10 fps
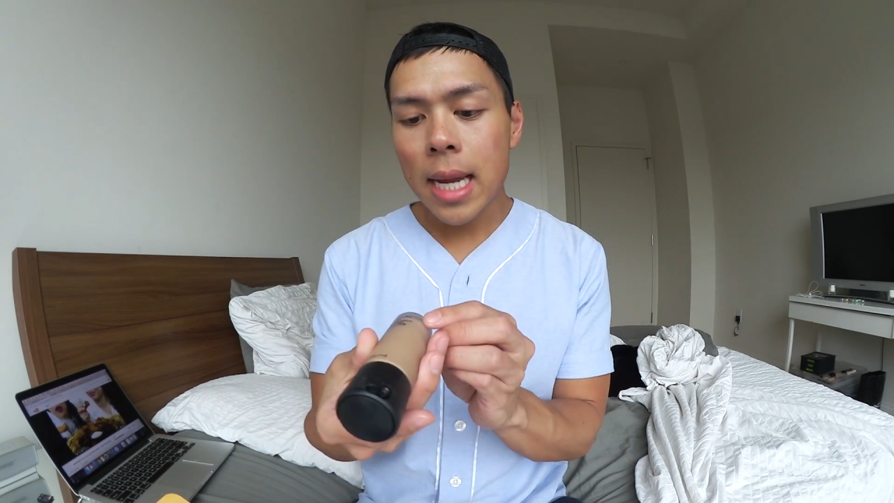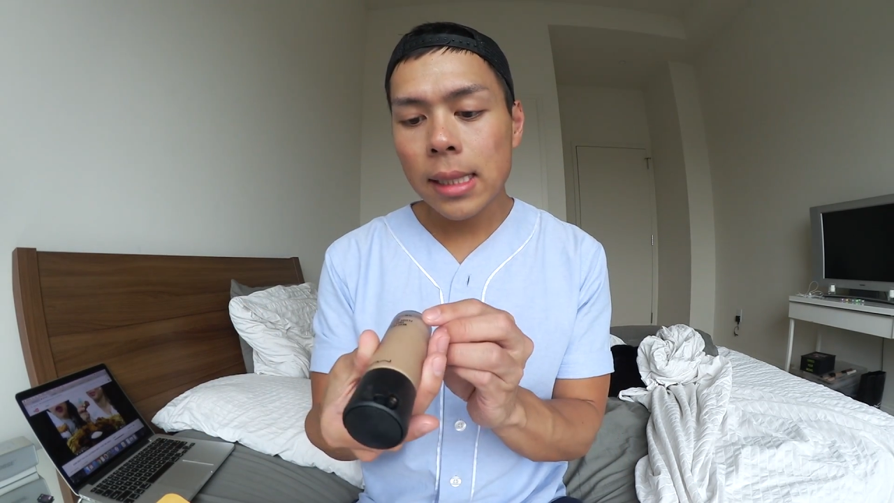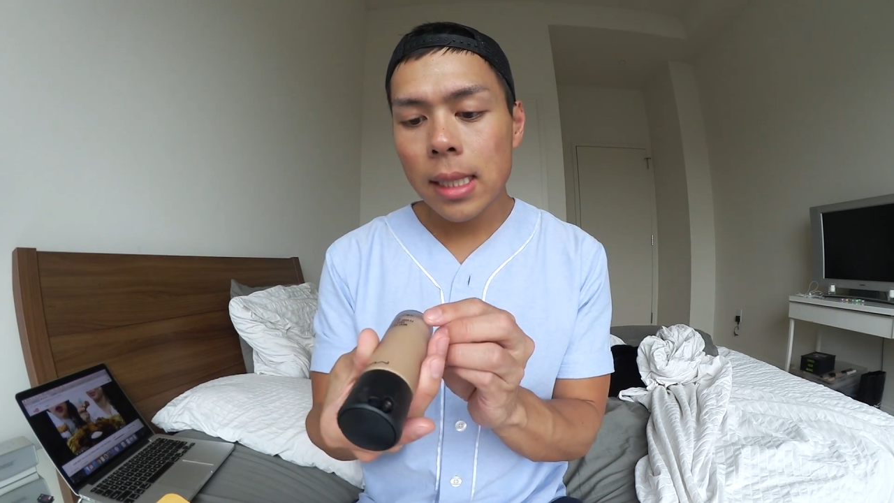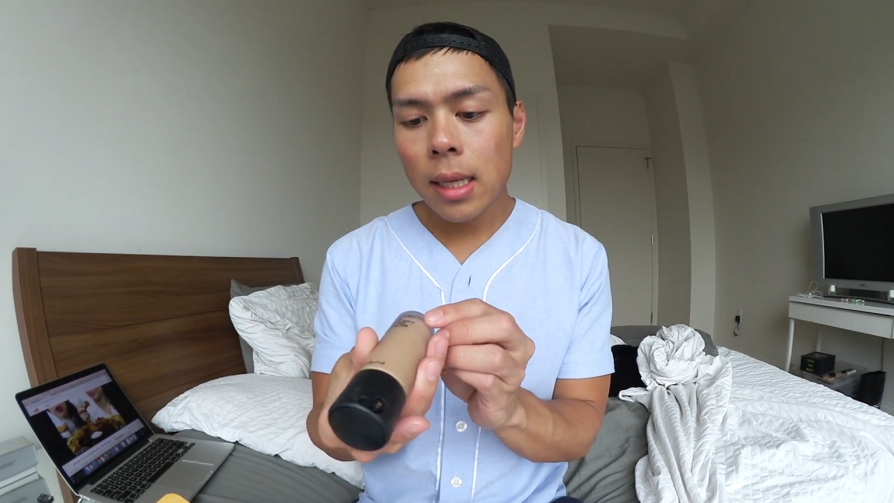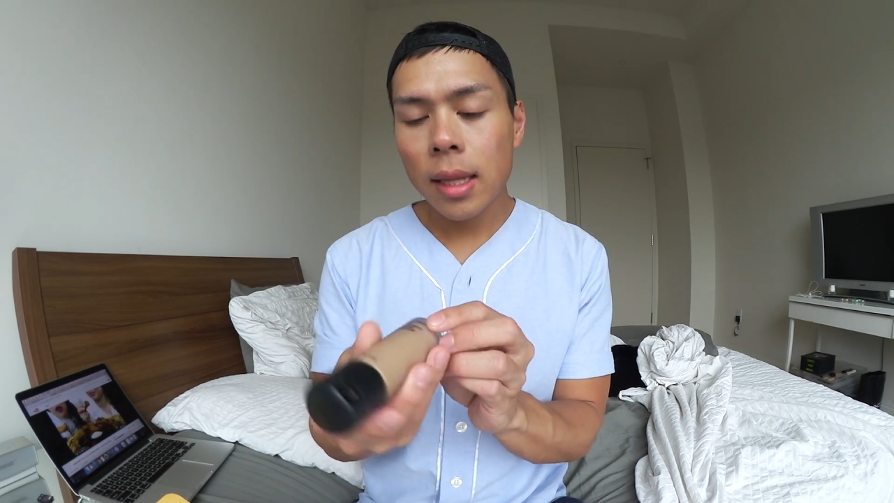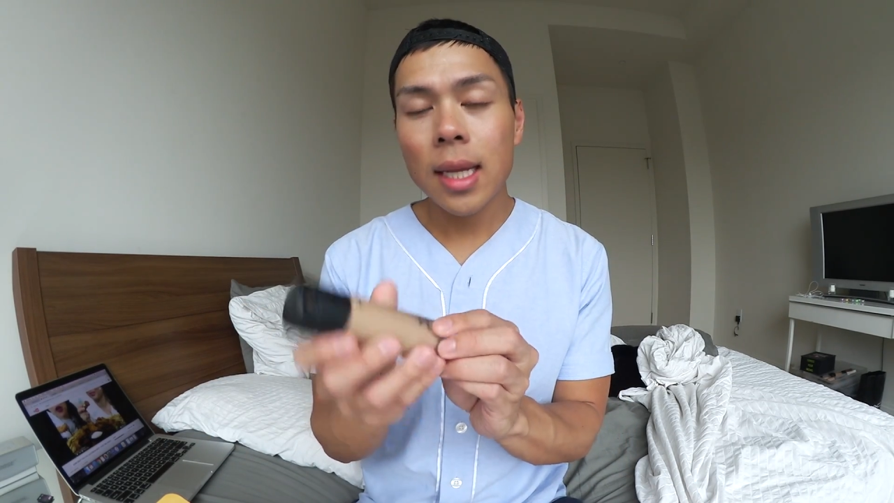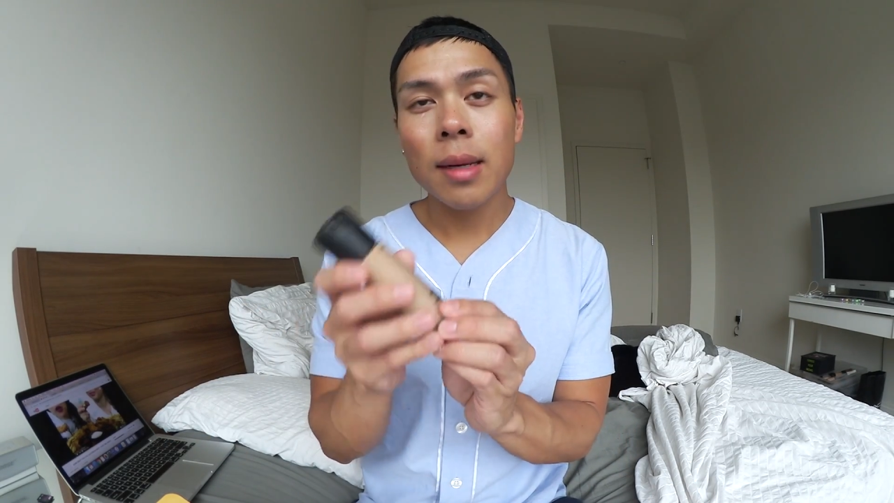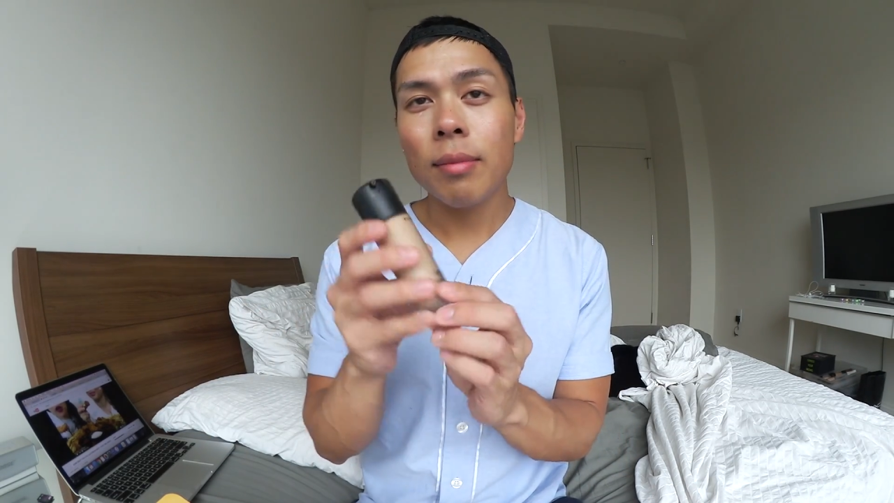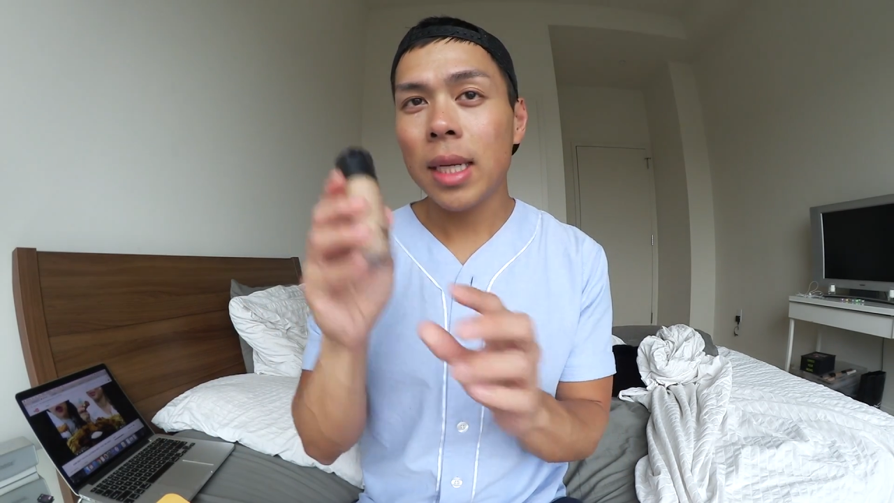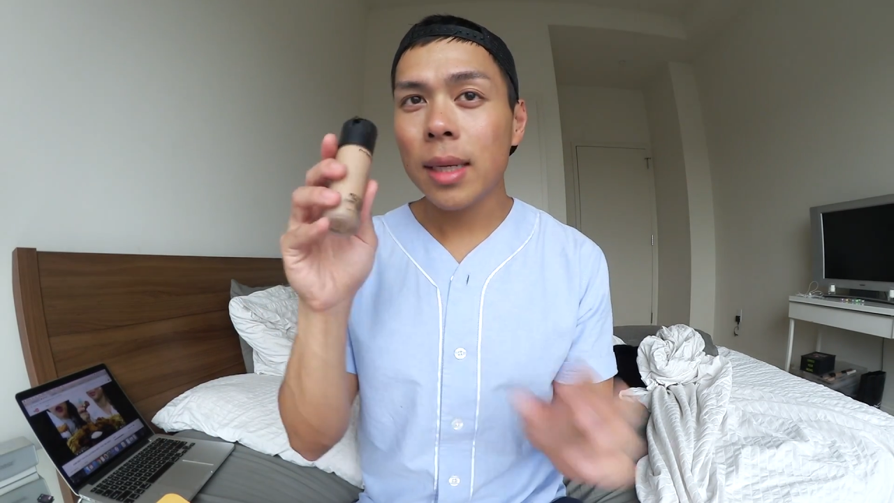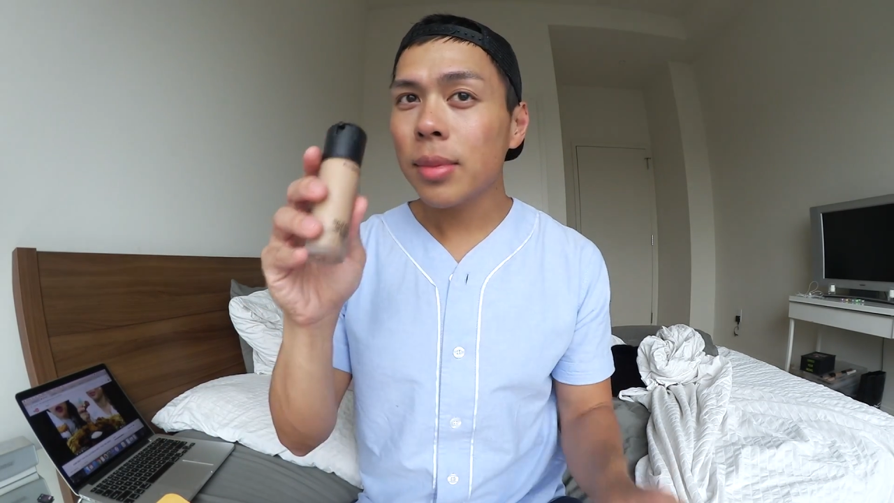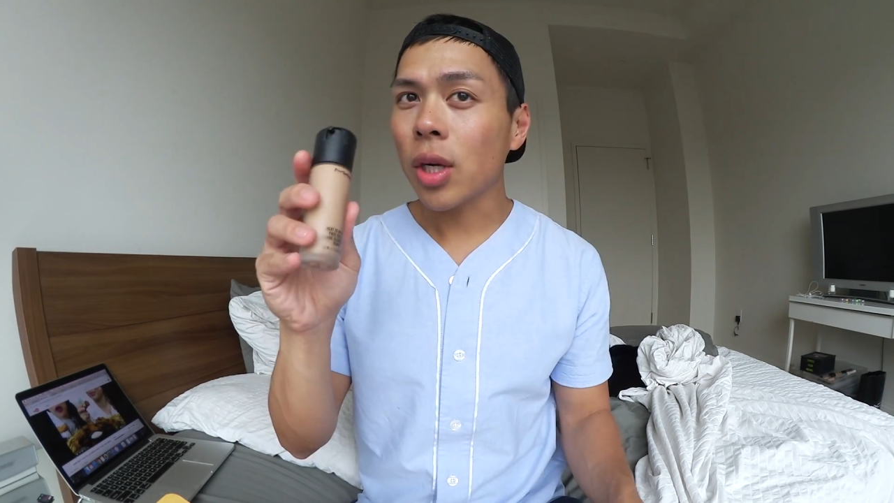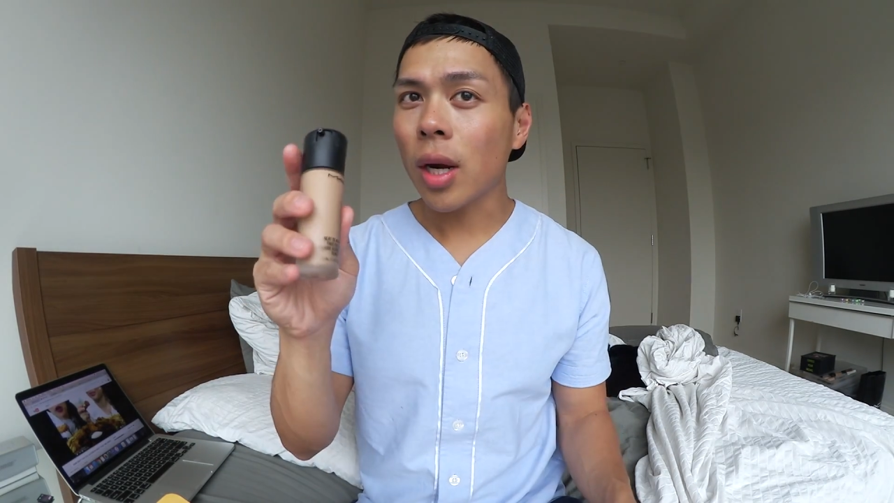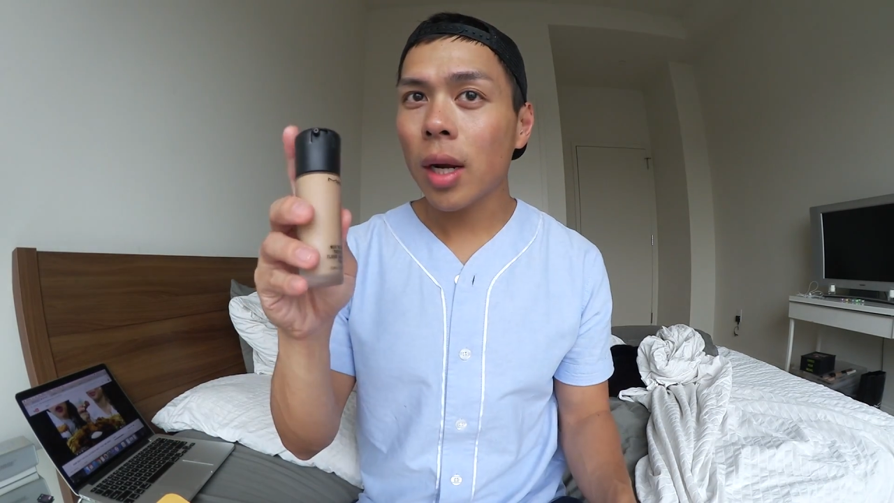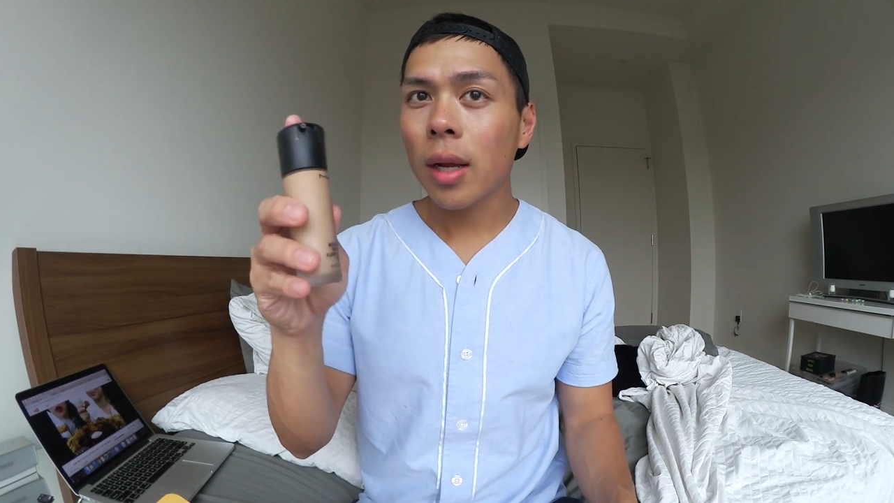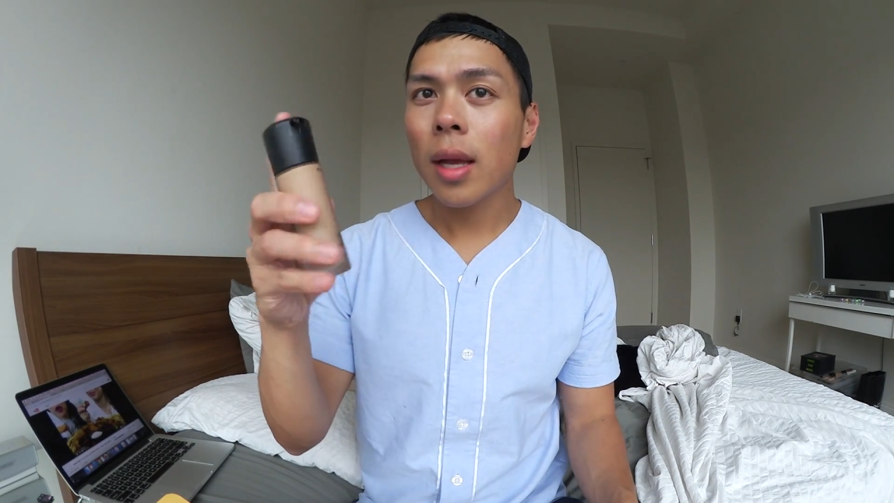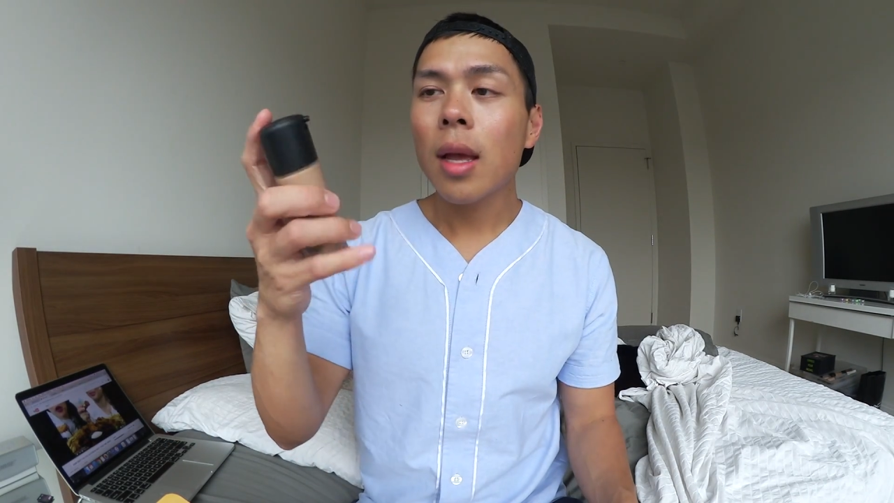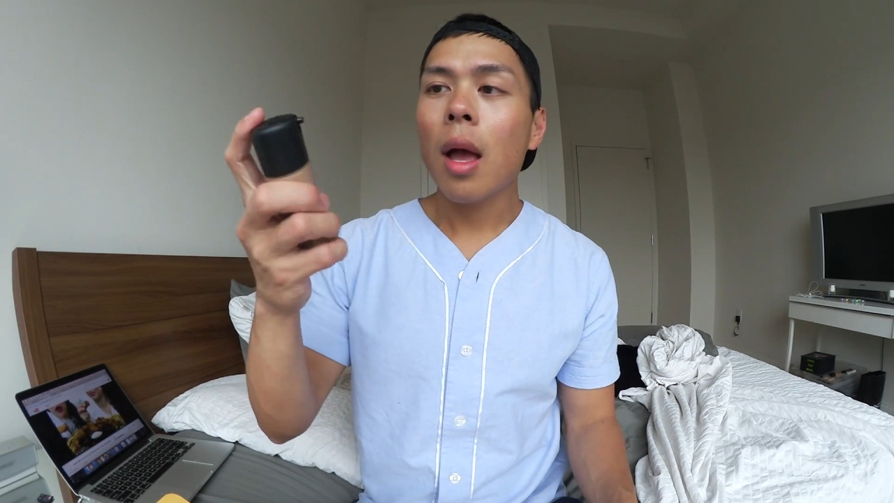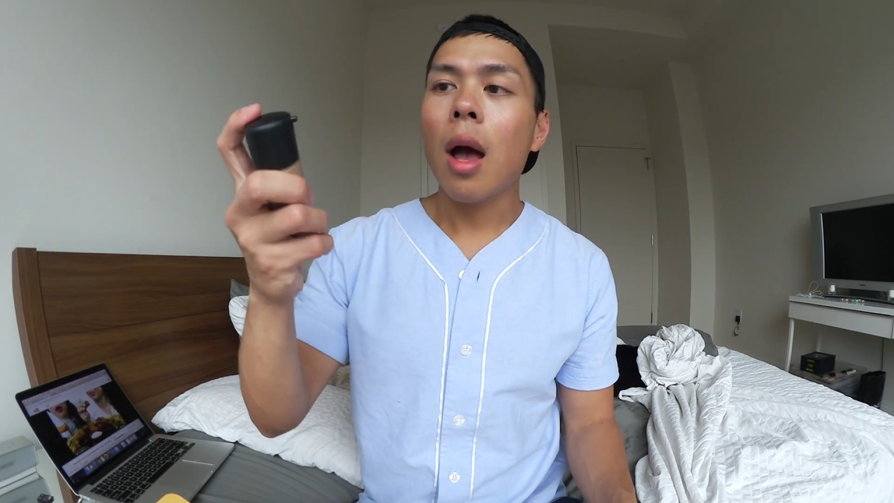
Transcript: next to nothing in medium dark